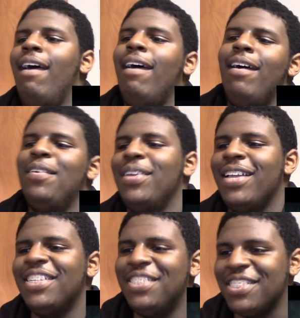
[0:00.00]
The
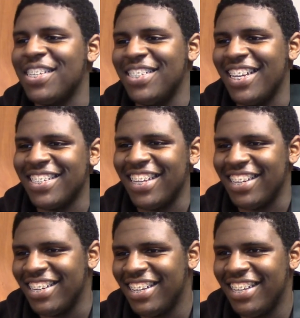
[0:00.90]
mirrors. Yes, Jessica
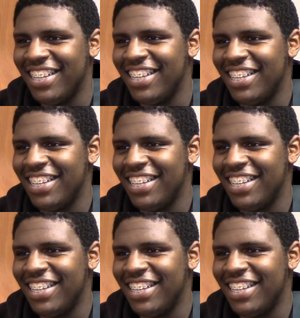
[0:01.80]
Chastain